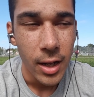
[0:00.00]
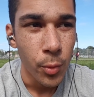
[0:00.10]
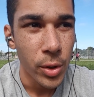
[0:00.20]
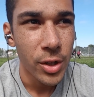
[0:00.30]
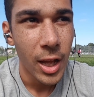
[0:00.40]
In
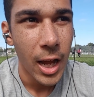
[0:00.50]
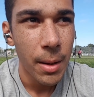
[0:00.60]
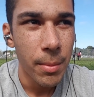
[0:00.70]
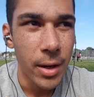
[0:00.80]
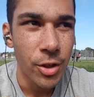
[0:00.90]
the
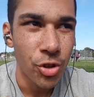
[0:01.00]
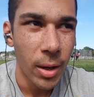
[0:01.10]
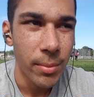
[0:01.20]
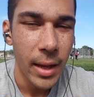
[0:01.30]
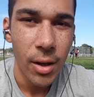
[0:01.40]
wintertime, it could
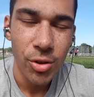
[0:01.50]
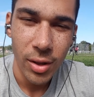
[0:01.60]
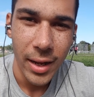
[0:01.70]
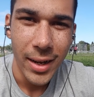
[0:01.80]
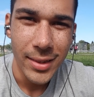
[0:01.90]
drop down to,
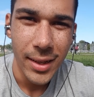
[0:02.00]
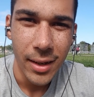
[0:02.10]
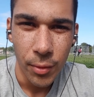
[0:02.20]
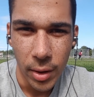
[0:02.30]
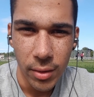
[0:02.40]
like I
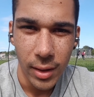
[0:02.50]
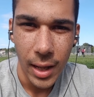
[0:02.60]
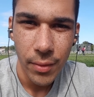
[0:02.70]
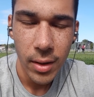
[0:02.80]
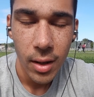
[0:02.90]
said, around
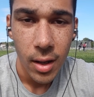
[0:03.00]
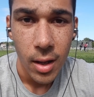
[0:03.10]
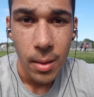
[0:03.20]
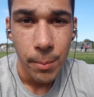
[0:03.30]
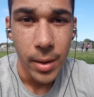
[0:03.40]
11,
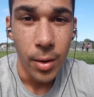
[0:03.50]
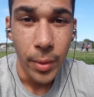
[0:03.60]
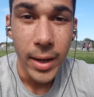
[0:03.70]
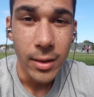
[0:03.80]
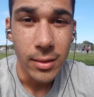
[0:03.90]
but it
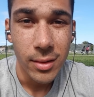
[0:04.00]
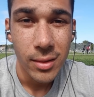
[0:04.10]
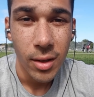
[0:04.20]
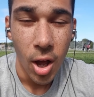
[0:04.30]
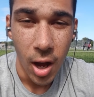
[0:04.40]
rains
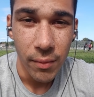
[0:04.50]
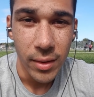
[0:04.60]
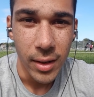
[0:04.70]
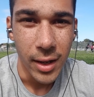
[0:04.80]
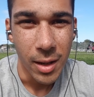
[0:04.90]

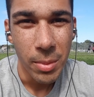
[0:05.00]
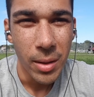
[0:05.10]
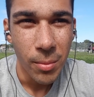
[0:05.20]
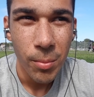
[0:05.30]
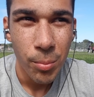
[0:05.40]
often. It can
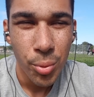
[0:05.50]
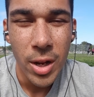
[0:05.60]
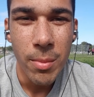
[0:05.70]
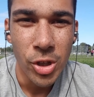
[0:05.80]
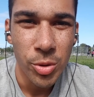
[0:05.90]
be
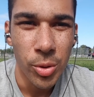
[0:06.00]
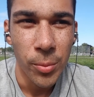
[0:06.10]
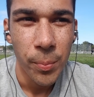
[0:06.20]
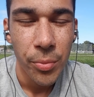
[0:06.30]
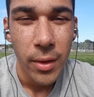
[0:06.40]
pretty
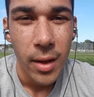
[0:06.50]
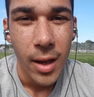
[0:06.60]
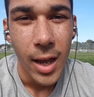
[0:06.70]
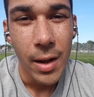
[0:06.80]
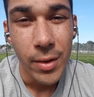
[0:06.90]
miserable.
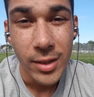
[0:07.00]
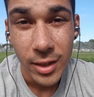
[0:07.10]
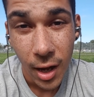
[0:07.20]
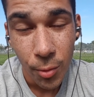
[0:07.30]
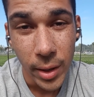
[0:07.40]
And if it's
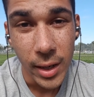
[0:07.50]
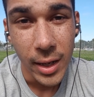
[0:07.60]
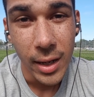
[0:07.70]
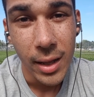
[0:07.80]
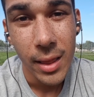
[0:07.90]
not
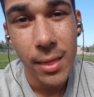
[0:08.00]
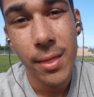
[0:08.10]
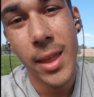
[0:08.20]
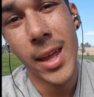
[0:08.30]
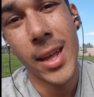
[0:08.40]
raining,
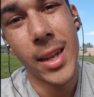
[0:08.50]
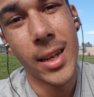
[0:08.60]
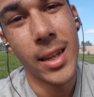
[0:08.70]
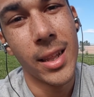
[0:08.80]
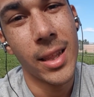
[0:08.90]

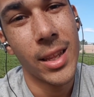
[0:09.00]
then